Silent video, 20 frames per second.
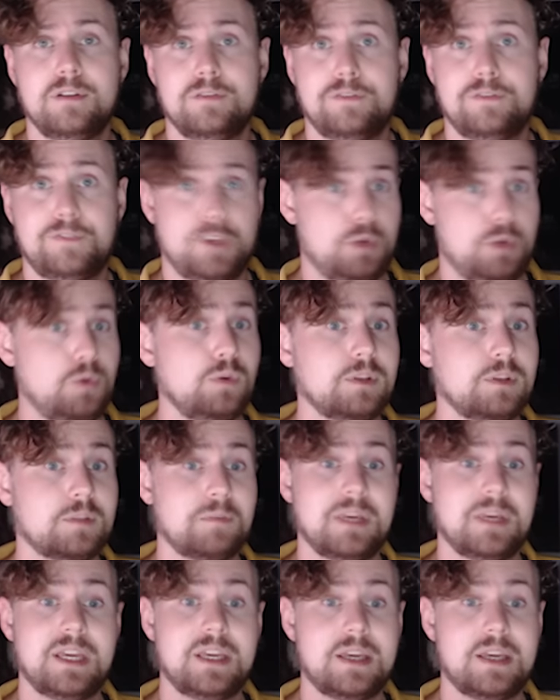fueled
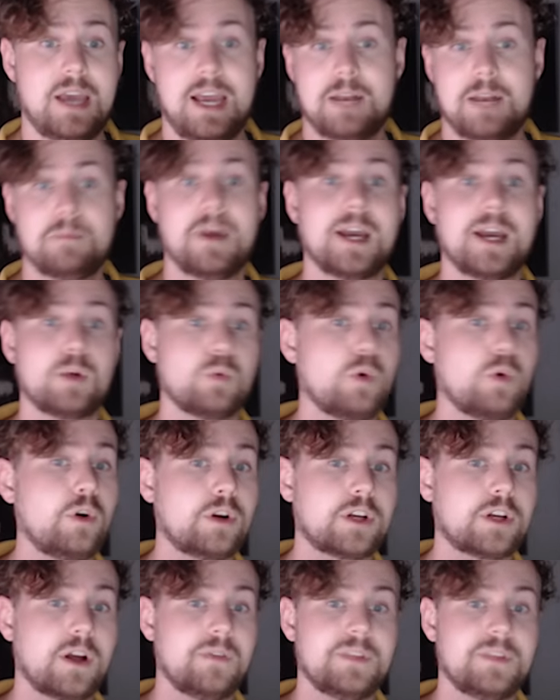me and my
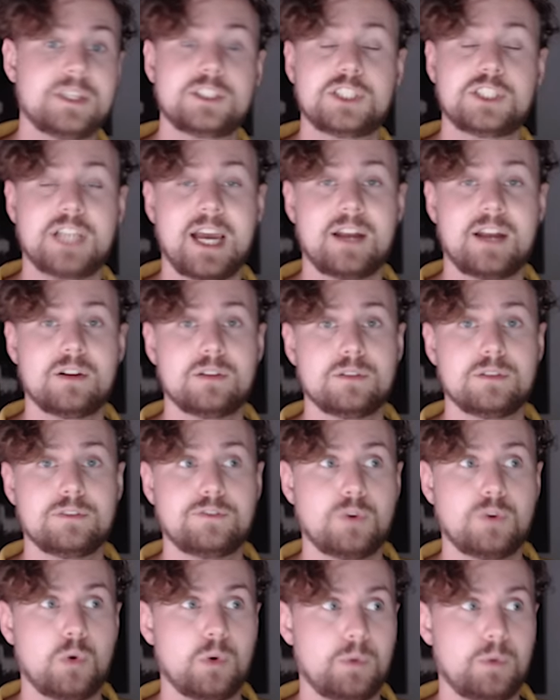work on this channel
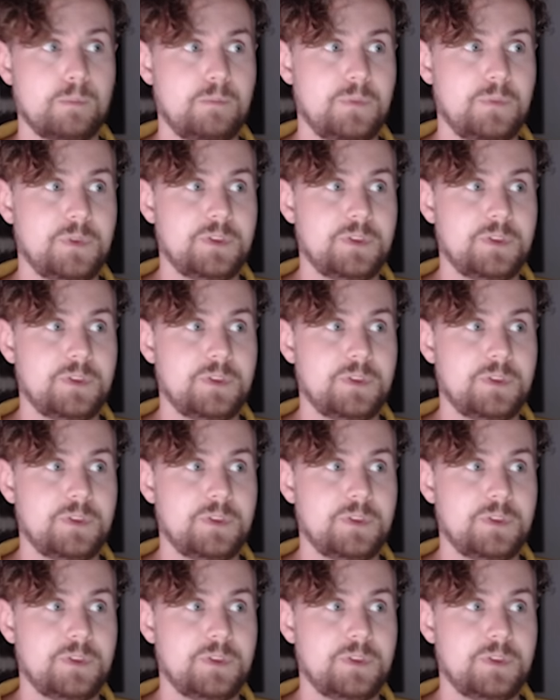for